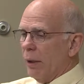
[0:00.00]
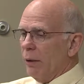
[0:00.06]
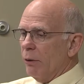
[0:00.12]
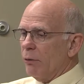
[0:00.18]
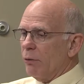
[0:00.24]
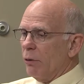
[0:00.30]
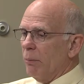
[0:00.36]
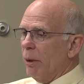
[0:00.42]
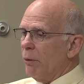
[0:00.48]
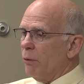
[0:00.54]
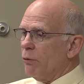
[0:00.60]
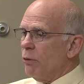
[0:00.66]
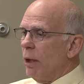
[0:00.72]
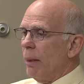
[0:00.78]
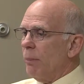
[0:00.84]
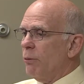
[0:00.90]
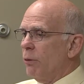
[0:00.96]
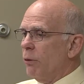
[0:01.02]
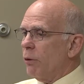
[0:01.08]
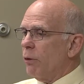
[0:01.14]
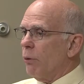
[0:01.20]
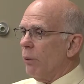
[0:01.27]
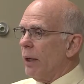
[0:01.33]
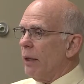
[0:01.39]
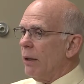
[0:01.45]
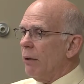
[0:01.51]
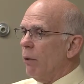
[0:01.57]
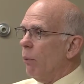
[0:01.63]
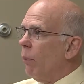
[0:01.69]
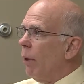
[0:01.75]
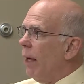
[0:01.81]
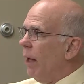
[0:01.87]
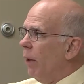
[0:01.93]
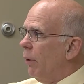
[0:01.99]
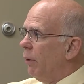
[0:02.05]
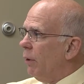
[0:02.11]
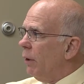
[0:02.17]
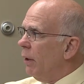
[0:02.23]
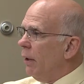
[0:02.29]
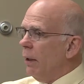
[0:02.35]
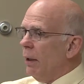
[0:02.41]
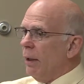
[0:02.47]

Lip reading: And there's some other jobs that are created around